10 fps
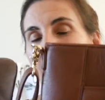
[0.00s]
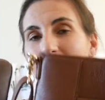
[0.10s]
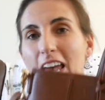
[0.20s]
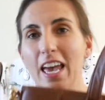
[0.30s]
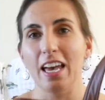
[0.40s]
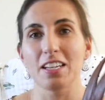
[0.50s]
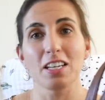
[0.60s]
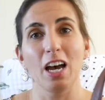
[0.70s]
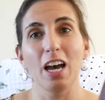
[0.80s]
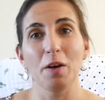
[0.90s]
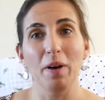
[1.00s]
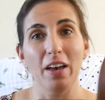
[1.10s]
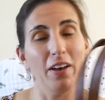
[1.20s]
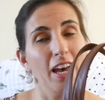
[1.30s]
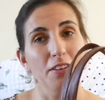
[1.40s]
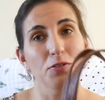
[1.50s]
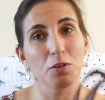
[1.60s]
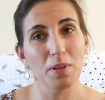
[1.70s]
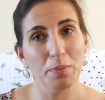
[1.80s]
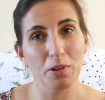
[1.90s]
And I've had a few
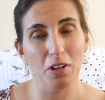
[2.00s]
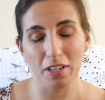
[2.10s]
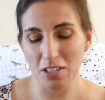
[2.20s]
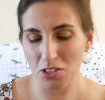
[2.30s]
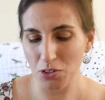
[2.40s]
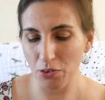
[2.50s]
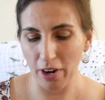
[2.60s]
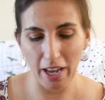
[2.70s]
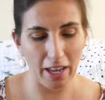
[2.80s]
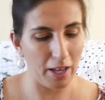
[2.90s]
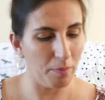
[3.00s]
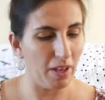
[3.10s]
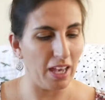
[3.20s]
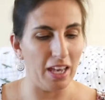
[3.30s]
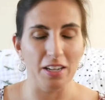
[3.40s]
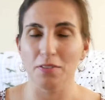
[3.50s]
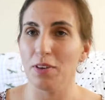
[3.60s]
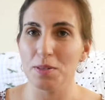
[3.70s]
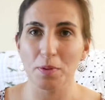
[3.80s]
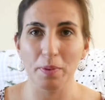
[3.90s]
people on Instagram and the
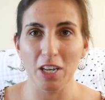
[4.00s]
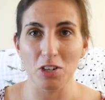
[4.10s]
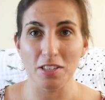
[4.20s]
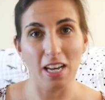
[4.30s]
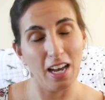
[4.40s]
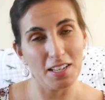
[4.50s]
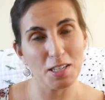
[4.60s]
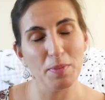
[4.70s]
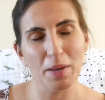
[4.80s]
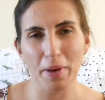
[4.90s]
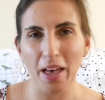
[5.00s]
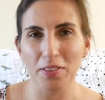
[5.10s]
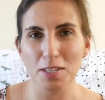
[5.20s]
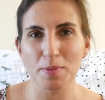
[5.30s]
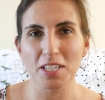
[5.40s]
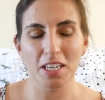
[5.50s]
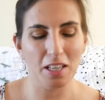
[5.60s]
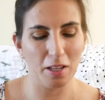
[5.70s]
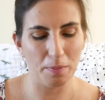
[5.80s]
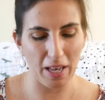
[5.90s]
Facebook pages ask me about this
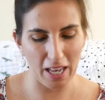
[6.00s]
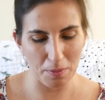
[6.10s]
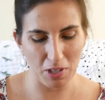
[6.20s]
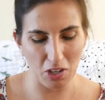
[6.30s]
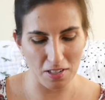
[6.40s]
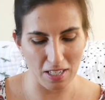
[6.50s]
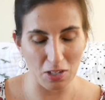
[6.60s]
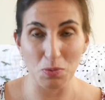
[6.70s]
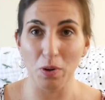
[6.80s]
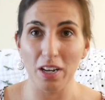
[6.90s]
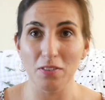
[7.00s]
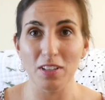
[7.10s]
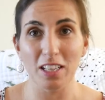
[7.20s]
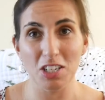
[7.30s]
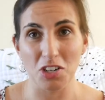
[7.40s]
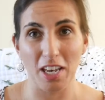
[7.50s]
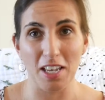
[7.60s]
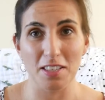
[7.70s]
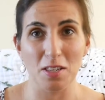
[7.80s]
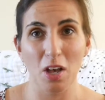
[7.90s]
particular bag because it is one of Lily
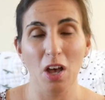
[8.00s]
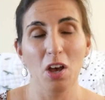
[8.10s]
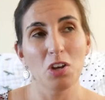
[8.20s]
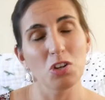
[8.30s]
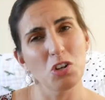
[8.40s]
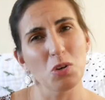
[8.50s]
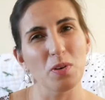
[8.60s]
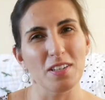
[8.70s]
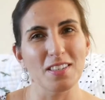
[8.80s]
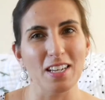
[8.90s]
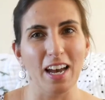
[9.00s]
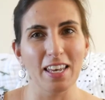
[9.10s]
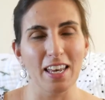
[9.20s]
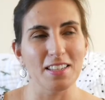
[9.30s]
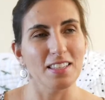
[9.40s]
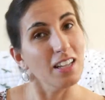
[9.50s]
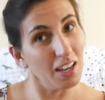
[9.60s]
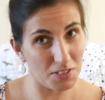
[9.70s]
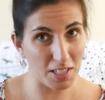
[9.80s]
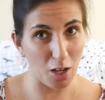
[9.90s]
Jade's newest, I guess,
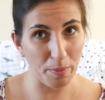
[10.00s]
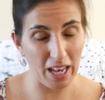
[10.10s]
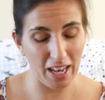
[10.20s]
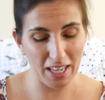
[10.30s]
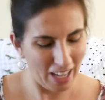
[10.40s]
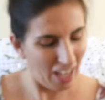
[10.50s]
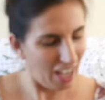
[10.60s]
lifestyle bags.